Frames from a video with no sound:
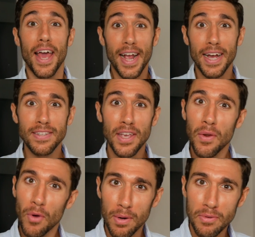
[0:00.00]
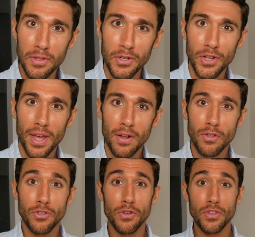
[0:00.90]
Hey guys and welcome to the channel.
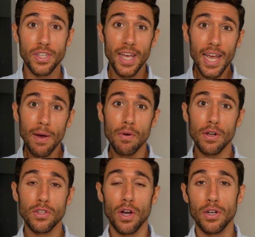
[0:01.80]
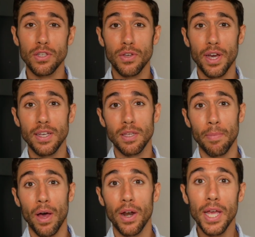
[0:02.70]
So today I wanted to talk to you guys
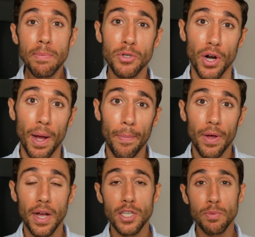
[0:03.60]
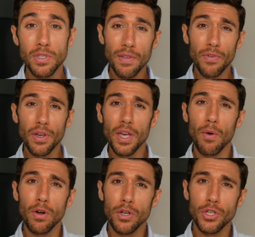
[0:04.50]
about hip drop. Uh, specifically I
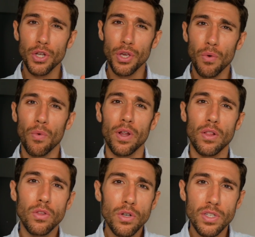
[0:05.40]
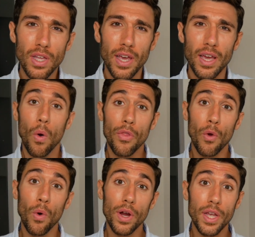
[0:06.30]
wanted to show you what it looks like,
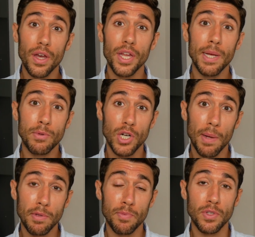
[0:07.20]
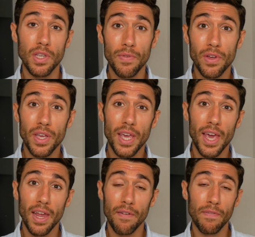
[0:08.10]
whether working on hip drop specifically
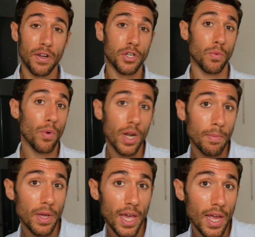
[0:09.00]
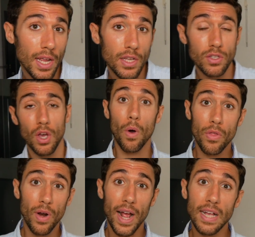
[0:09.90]
can affect your running mechanics,
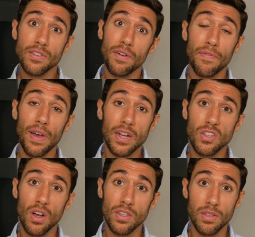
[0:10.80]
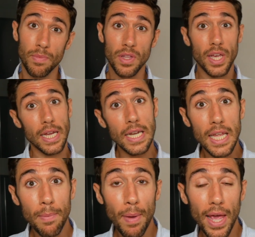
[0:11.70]
whether it has an effect on something like
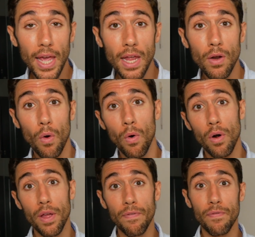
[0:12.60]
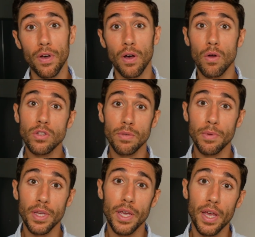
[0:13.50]
knee pain, or if uh,
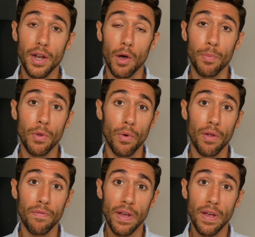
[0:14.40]
ultimately it can help you run